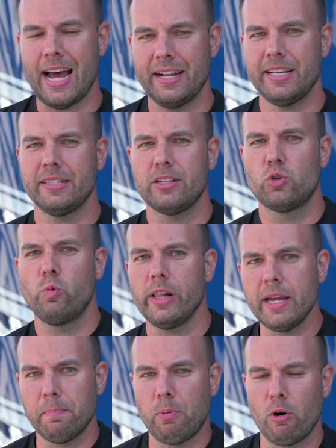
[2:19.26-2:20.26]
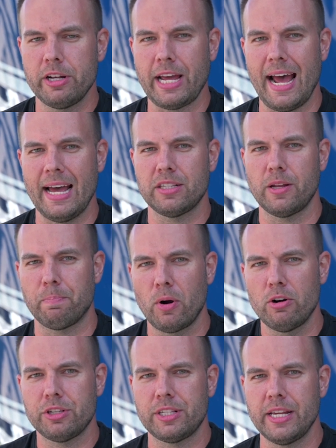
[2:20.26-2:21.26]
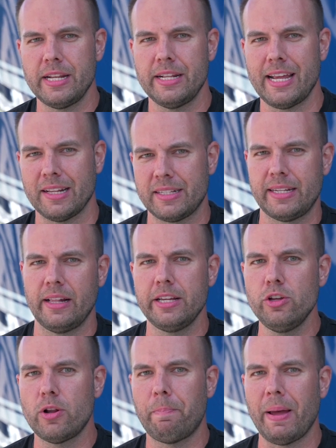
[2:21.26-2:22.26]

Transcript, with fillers: Now this is really important to ask the person that's selling you the